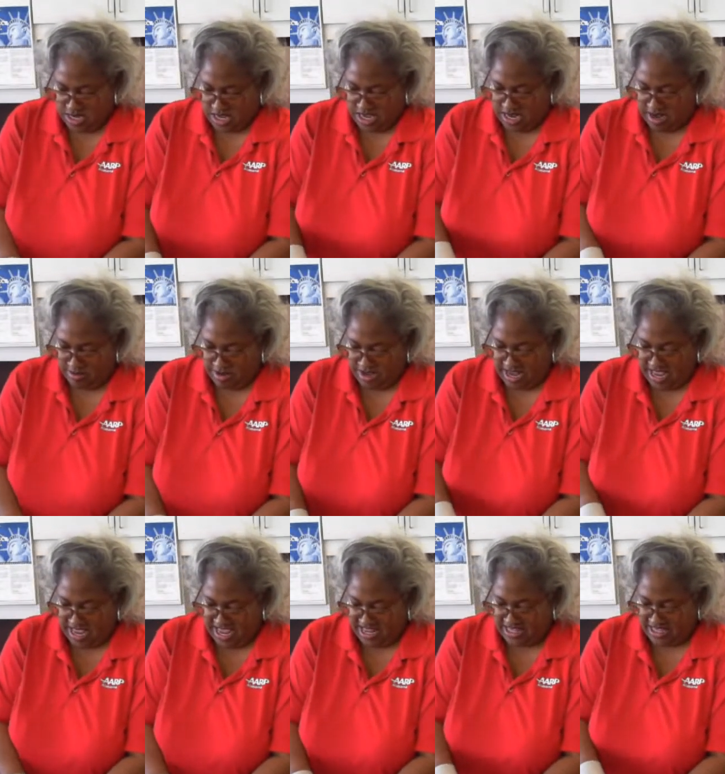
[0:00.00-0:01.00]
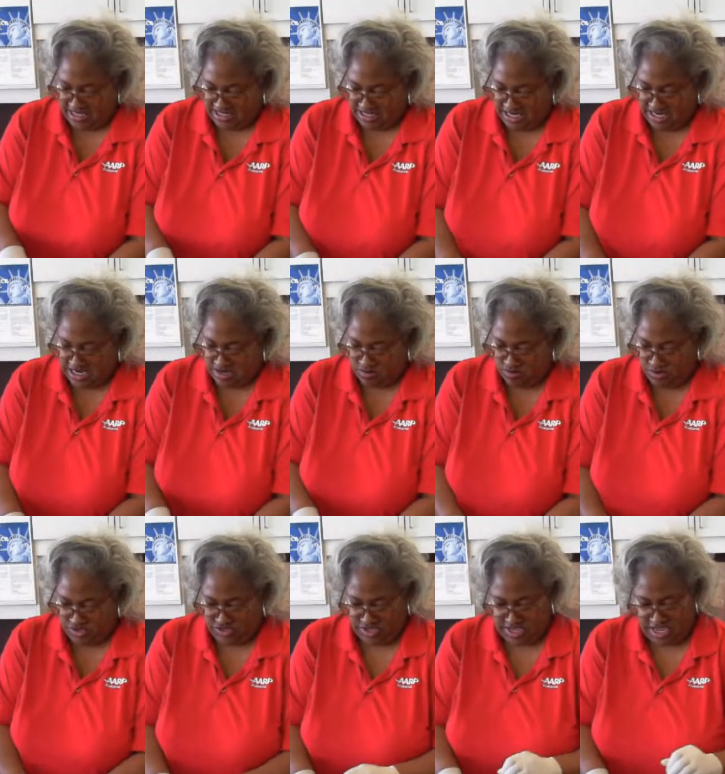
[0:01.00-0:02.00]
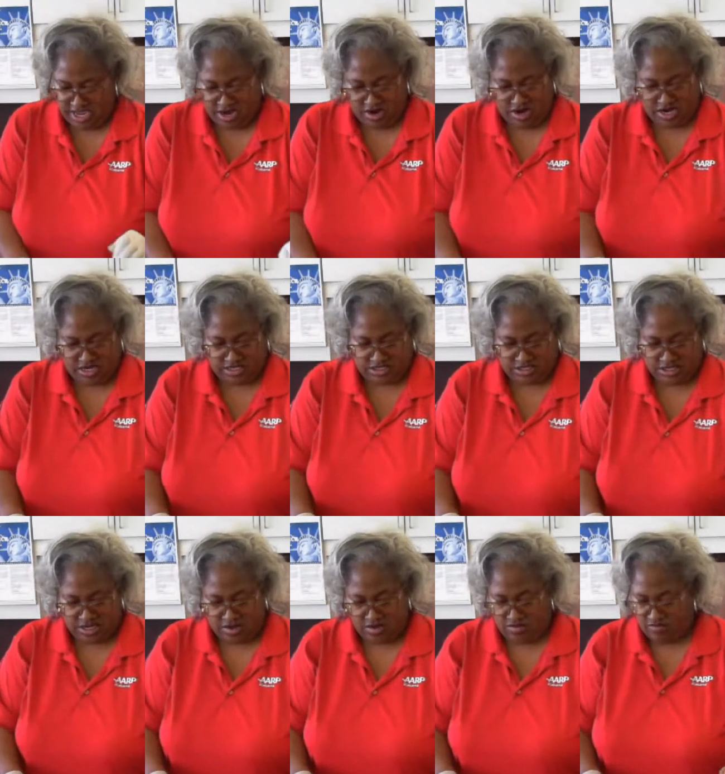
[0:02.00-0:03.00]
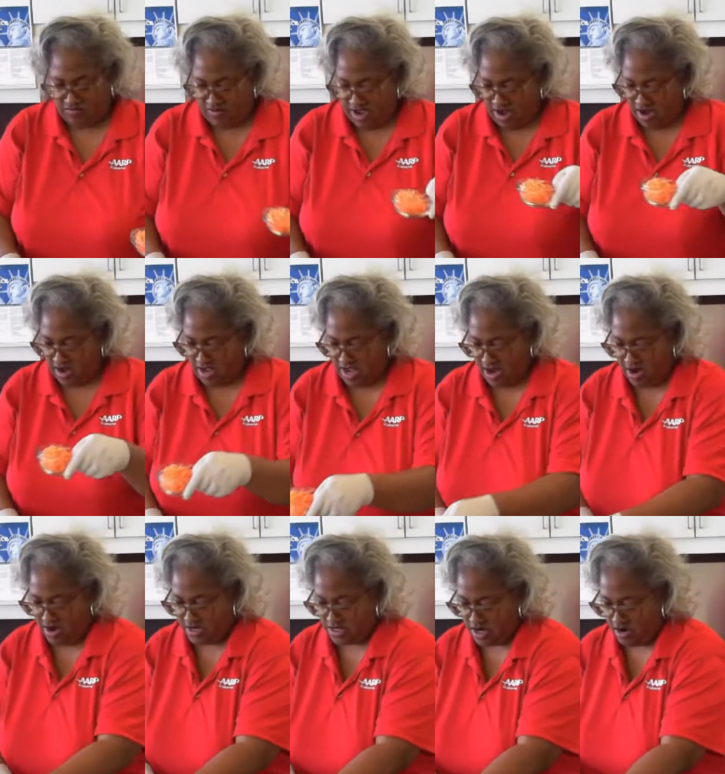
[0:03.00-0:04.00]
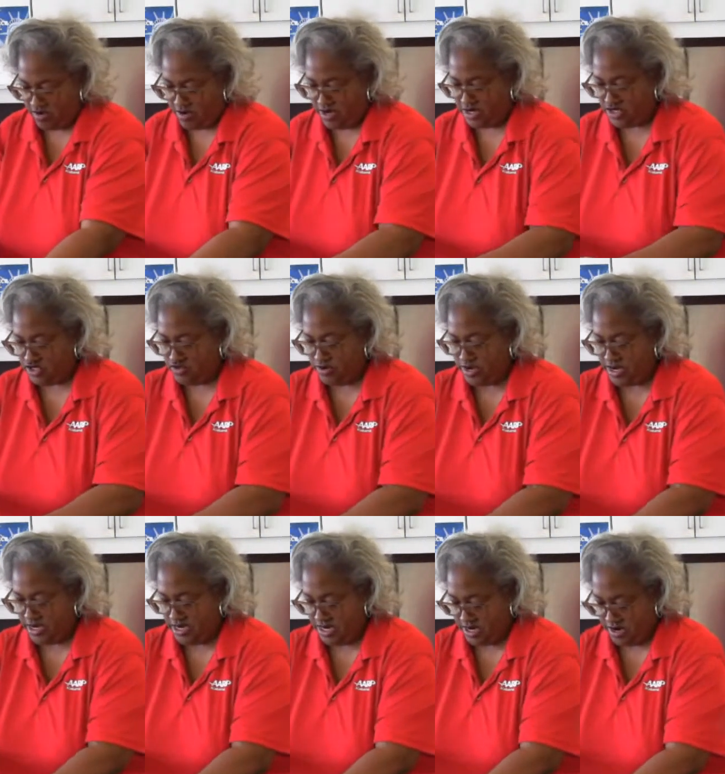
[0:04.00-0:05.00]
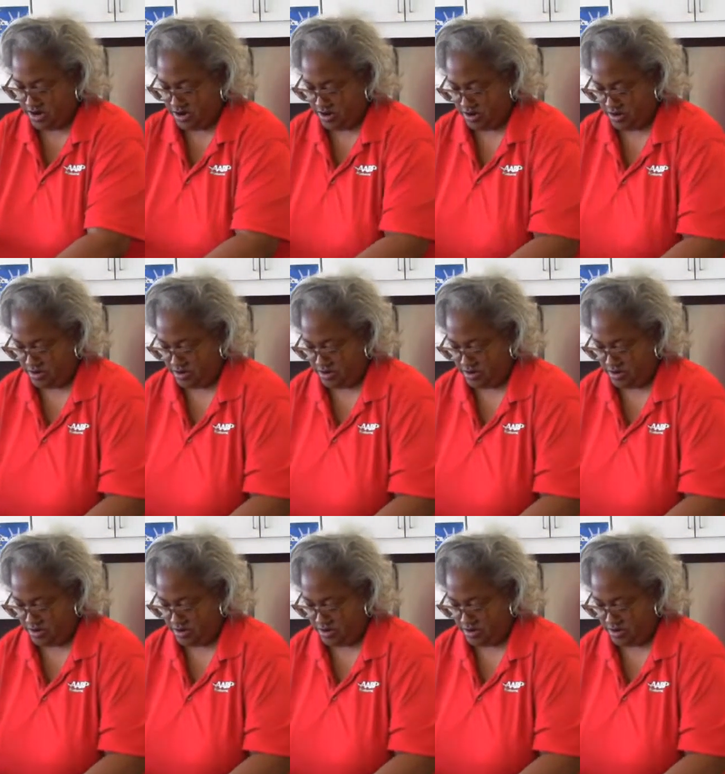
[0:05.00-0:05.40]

And I'm going to add this in with the carrots. We've got our carrots already shredded here.